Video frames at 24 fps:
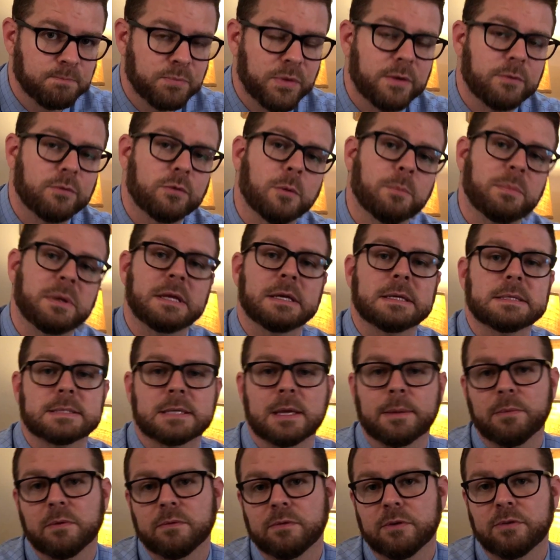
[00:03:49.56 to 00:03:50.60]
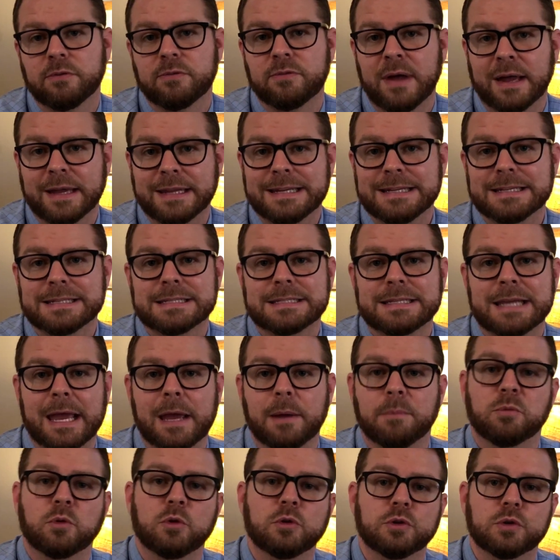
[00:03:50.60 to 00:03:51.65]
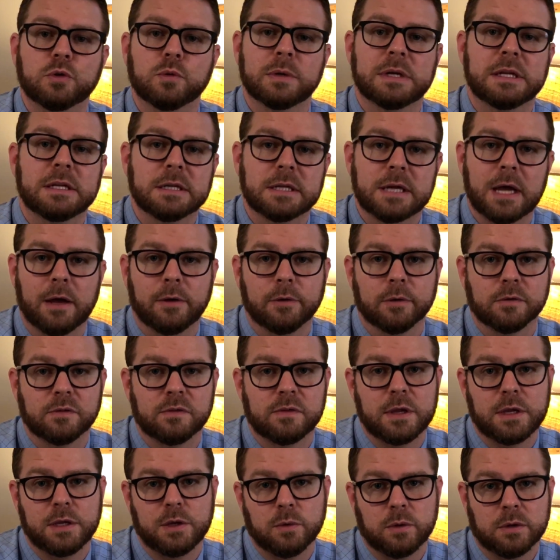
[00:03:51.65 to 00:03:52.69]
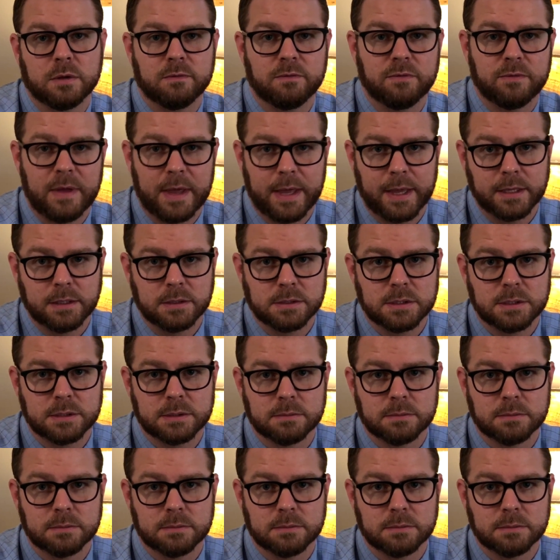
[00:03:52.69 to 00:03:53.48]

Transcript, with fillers: for being some of the finest emerald green colors that you can find.